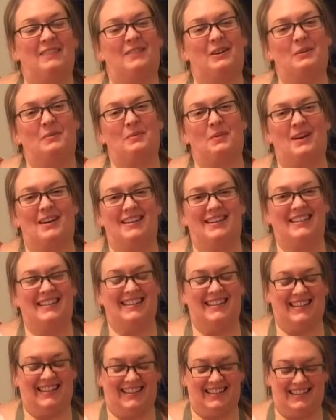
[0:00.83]
everyone,
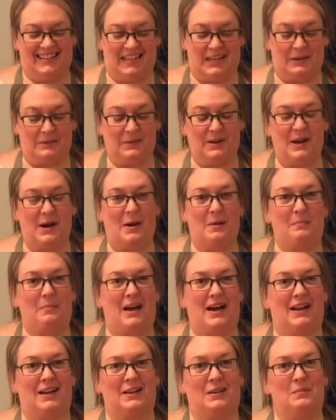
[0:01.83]
here we are
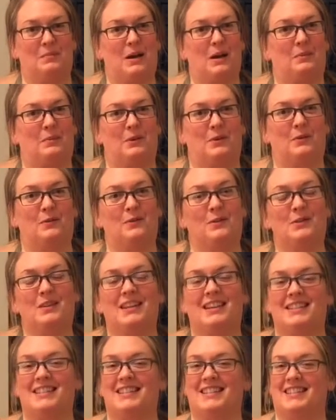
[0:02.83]
back in my Real Food
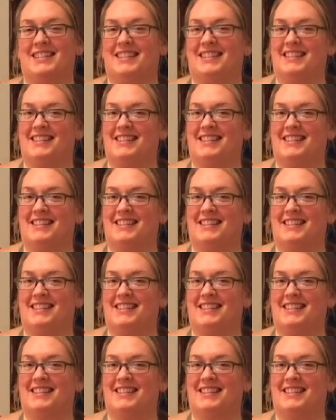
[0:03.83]
Kitchen.